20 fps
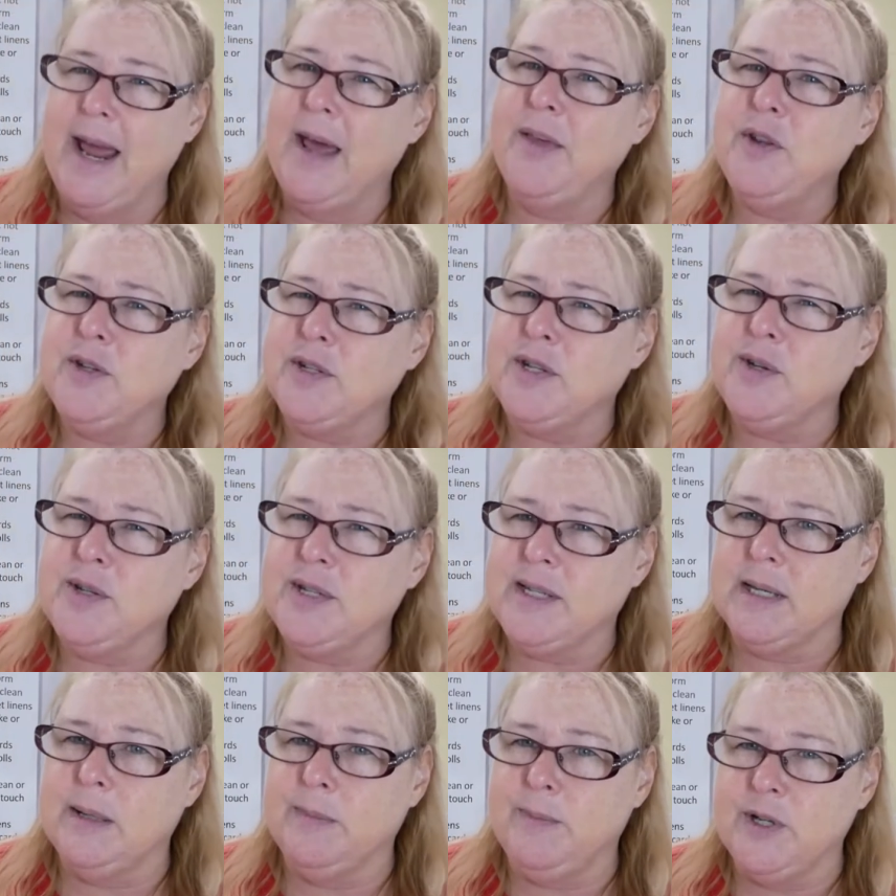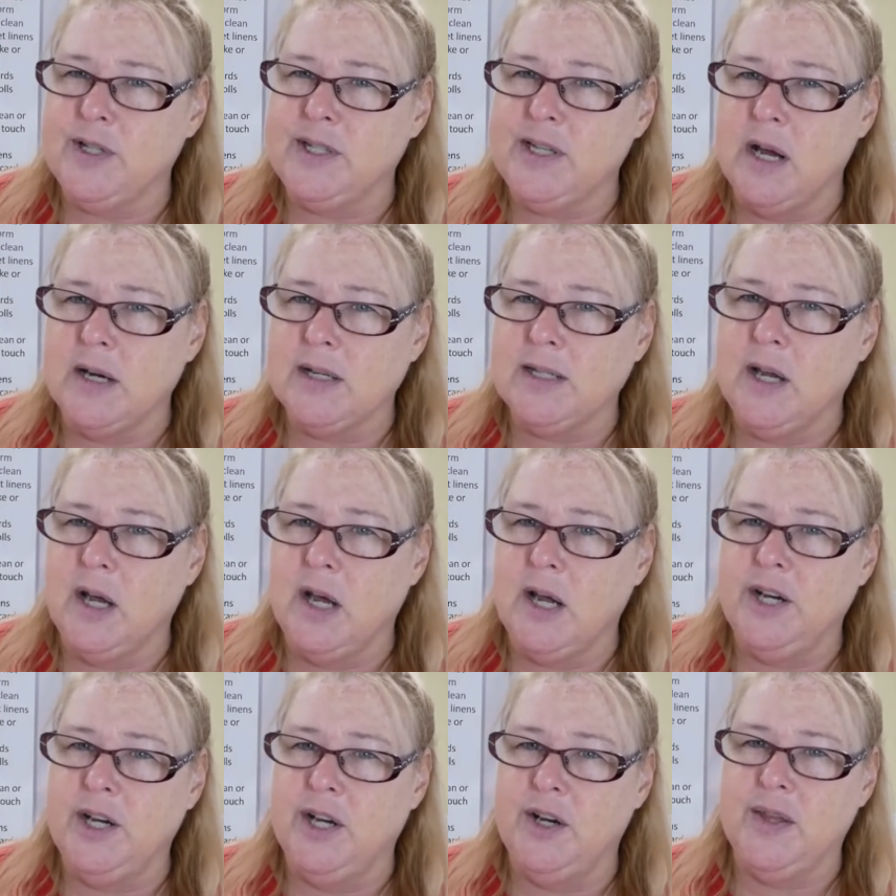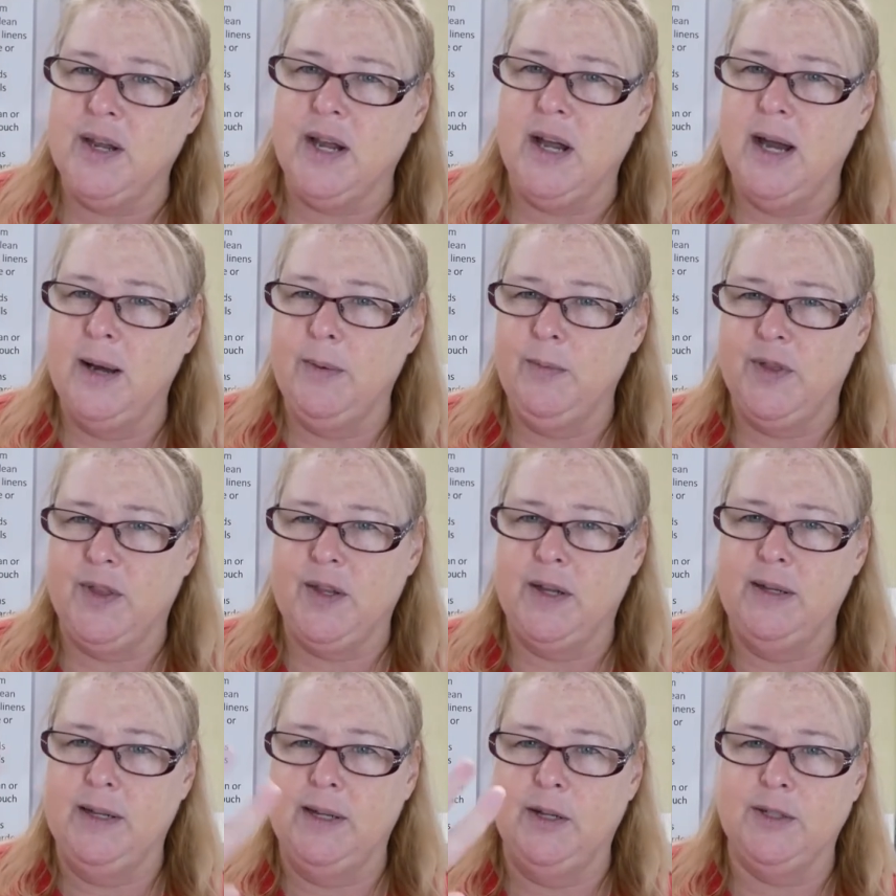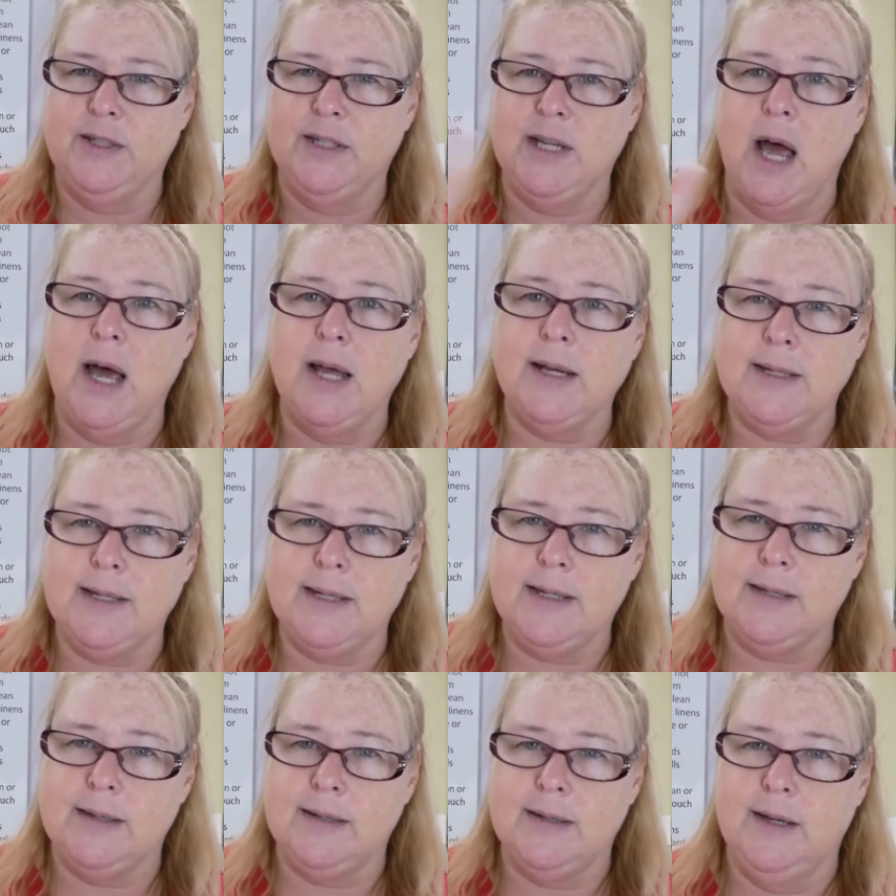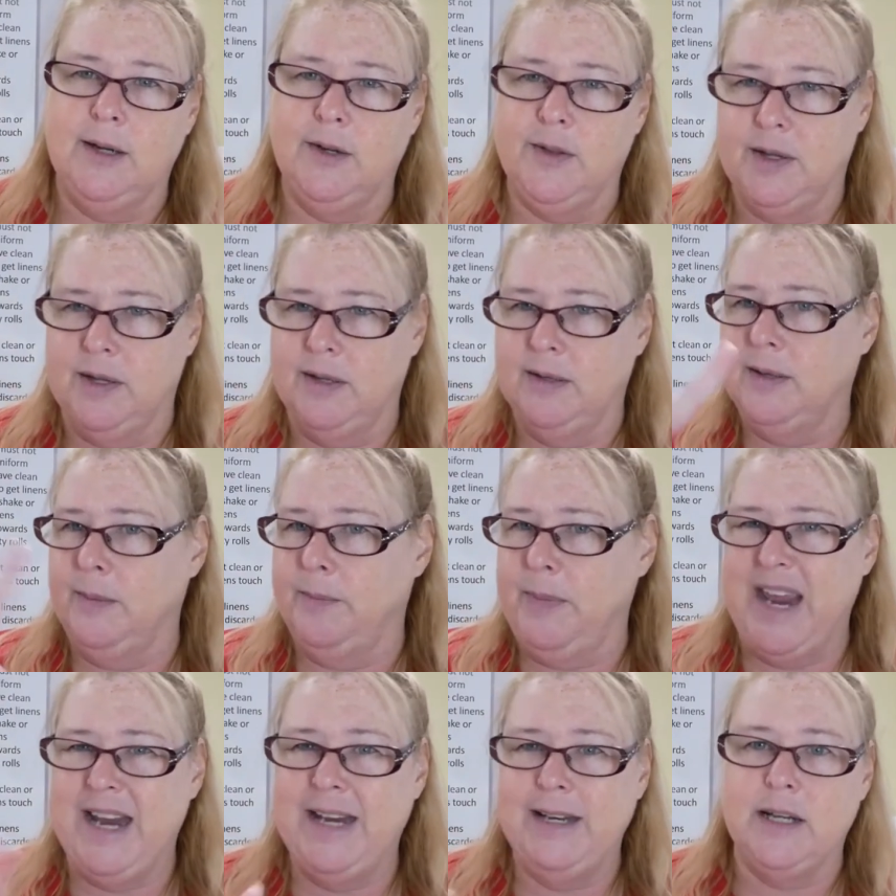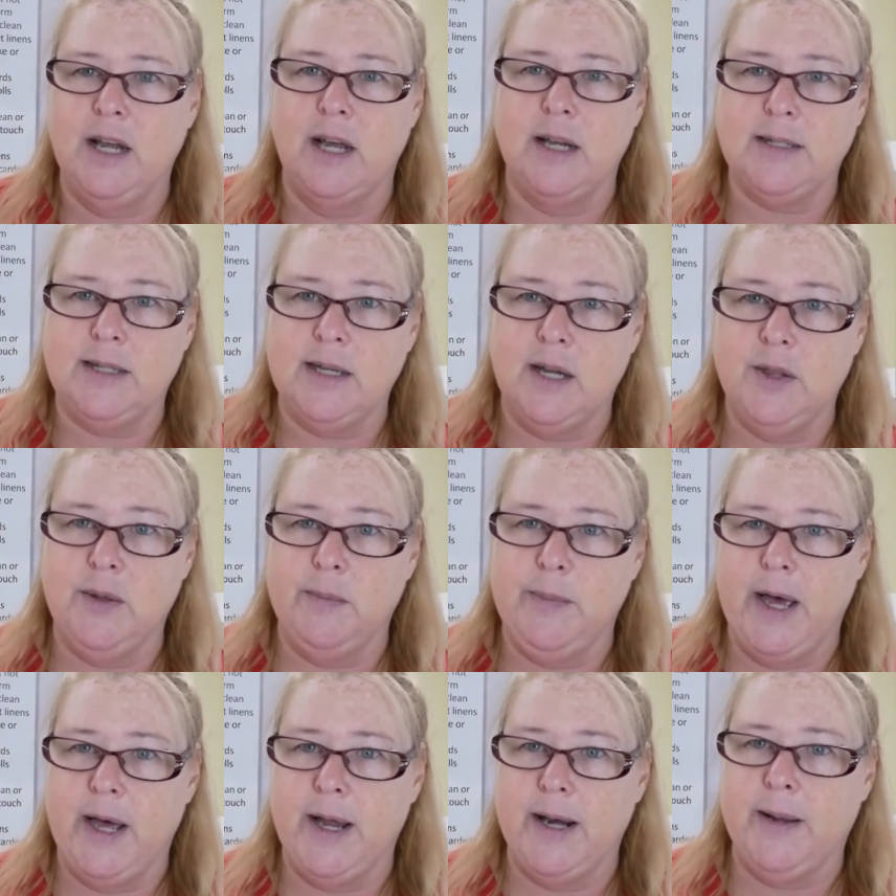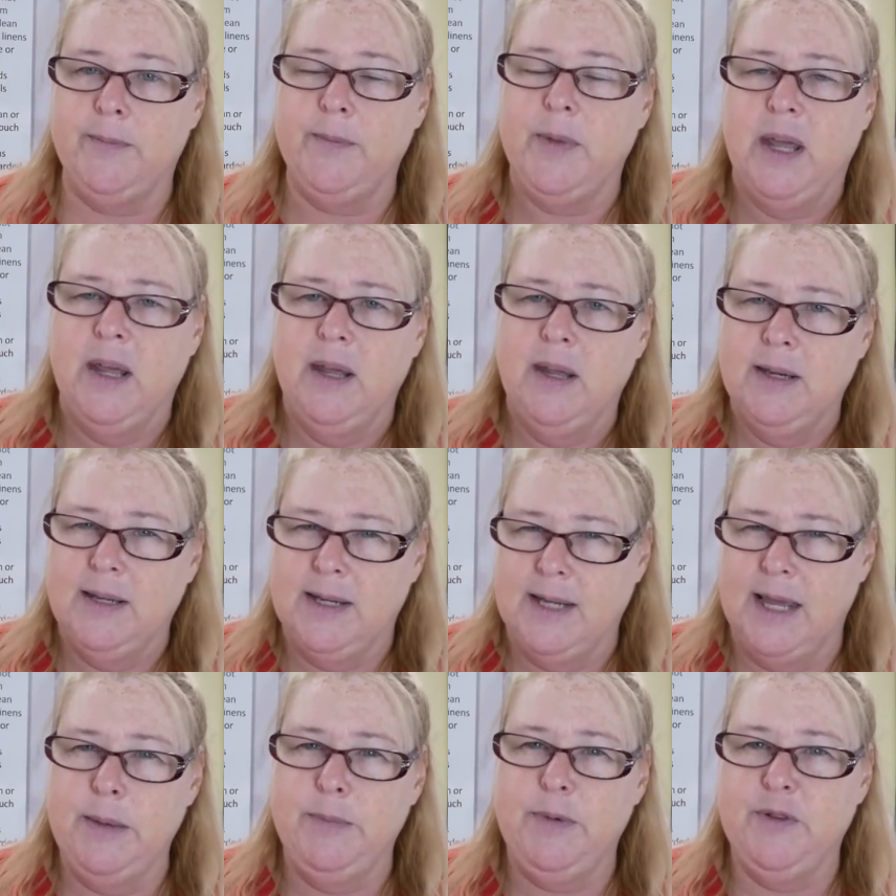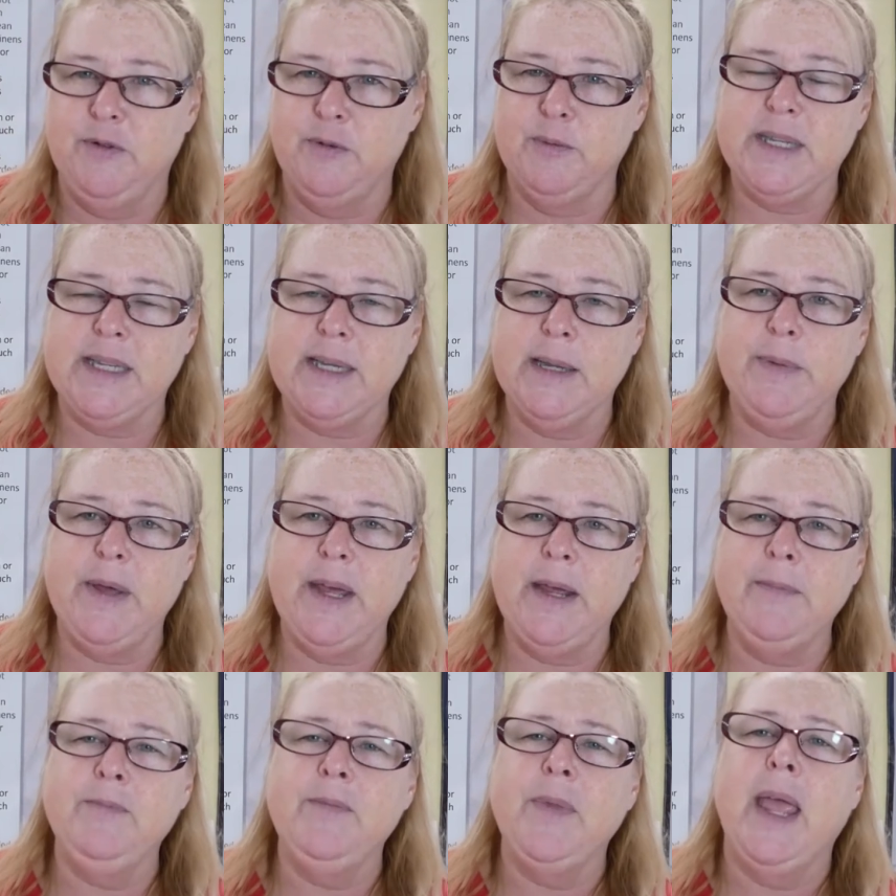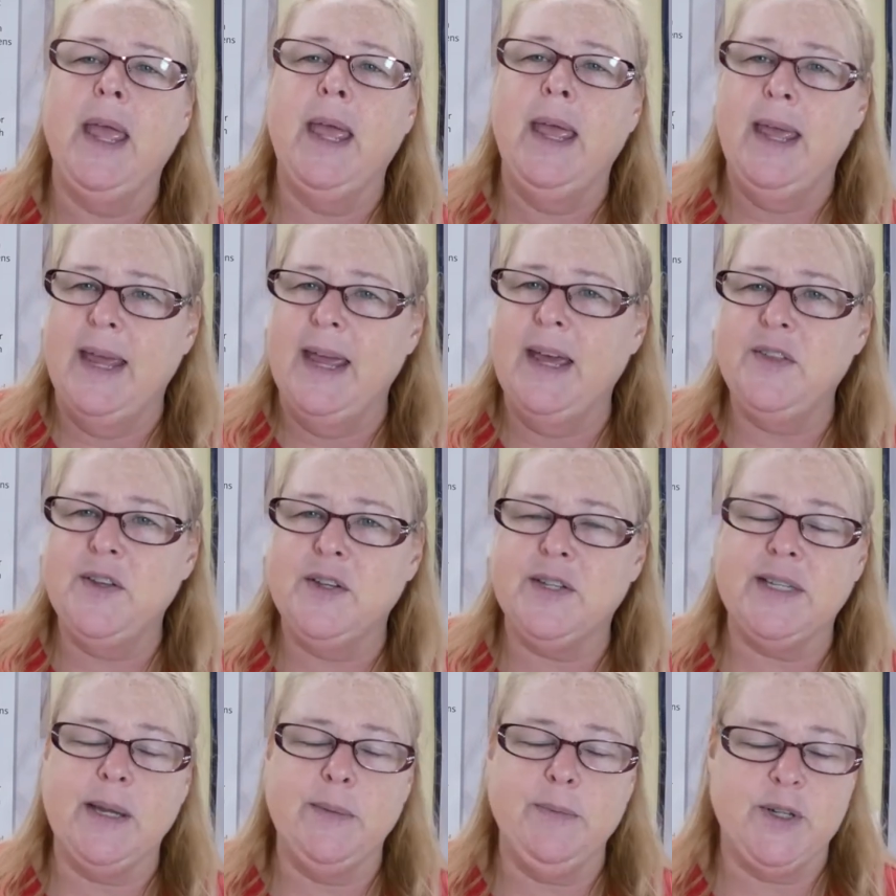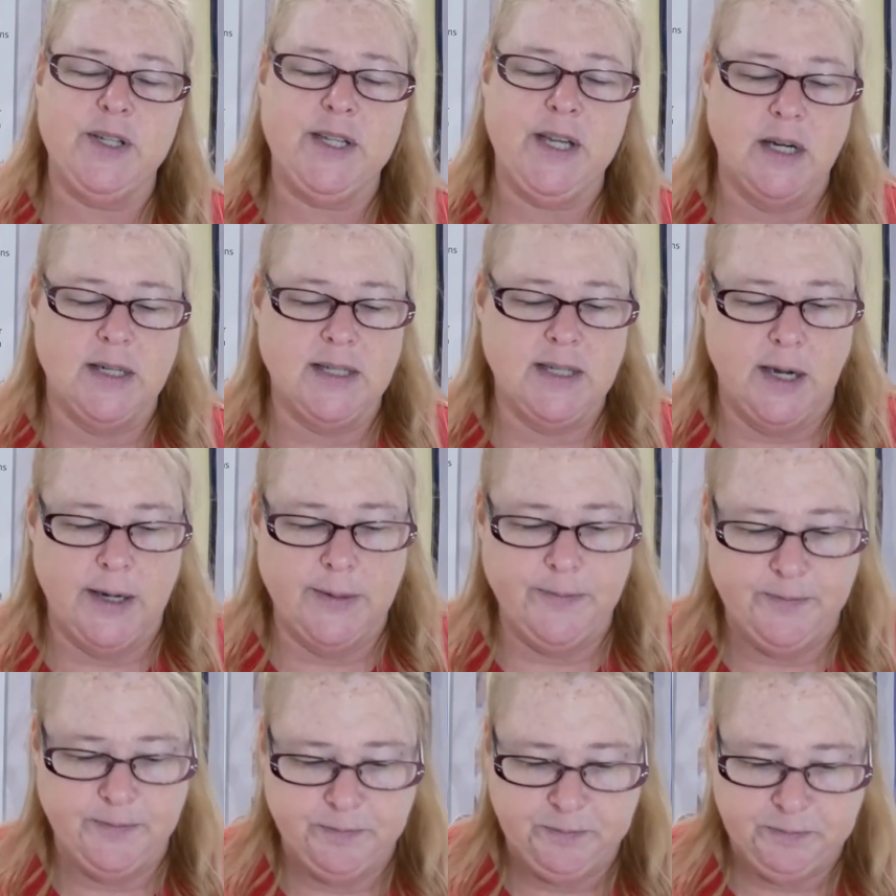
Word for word: had those little slipper socks on, you know, the kind with the little dots, you know, the, the paint dots on the bottom to keep you from slipping. He had those slipper socks on.